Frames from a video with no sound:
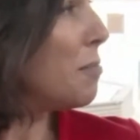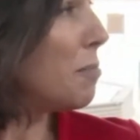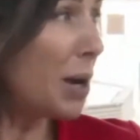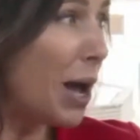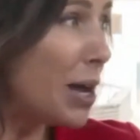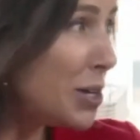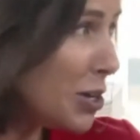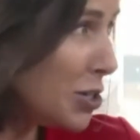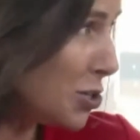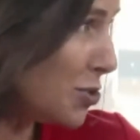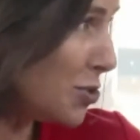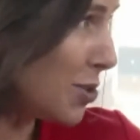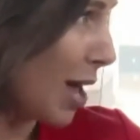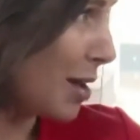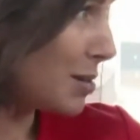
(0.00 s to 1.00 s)
But I don't
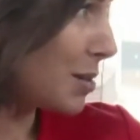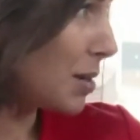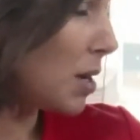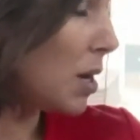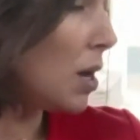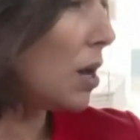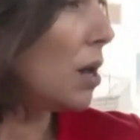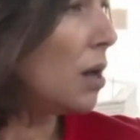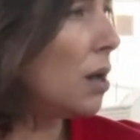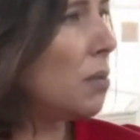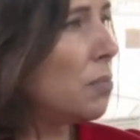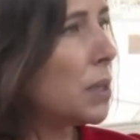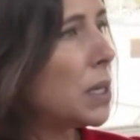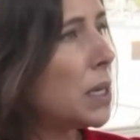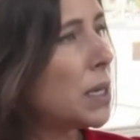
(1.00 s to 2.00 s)
do that
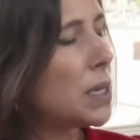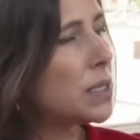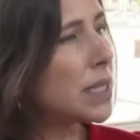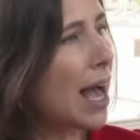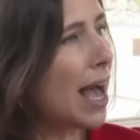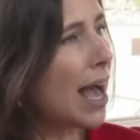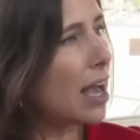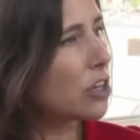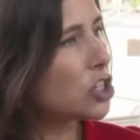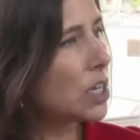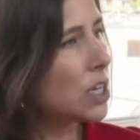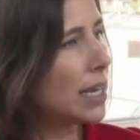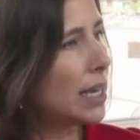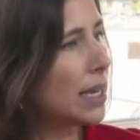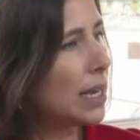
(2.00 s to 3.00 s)
because
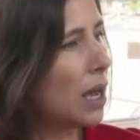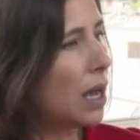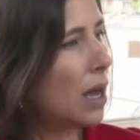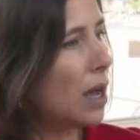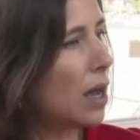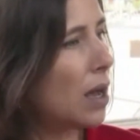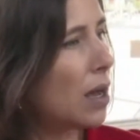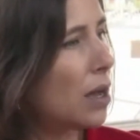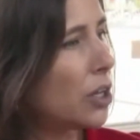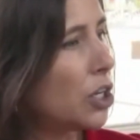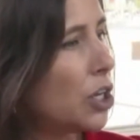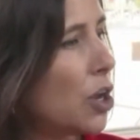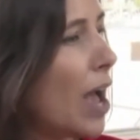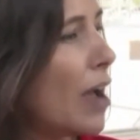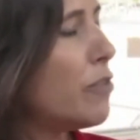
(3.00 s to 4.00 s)
actually,
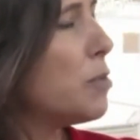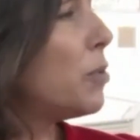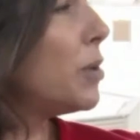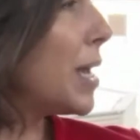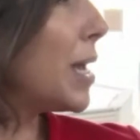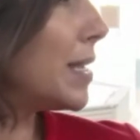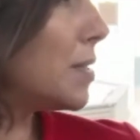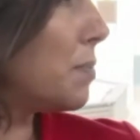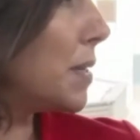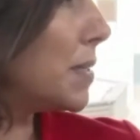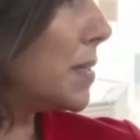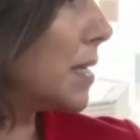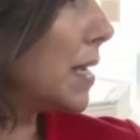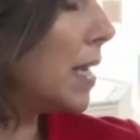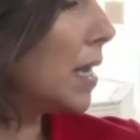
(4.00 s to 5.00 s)
you know, everybody gets
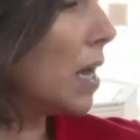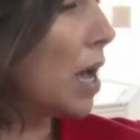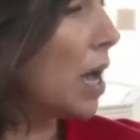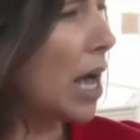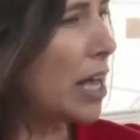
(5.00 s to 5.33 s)
busy.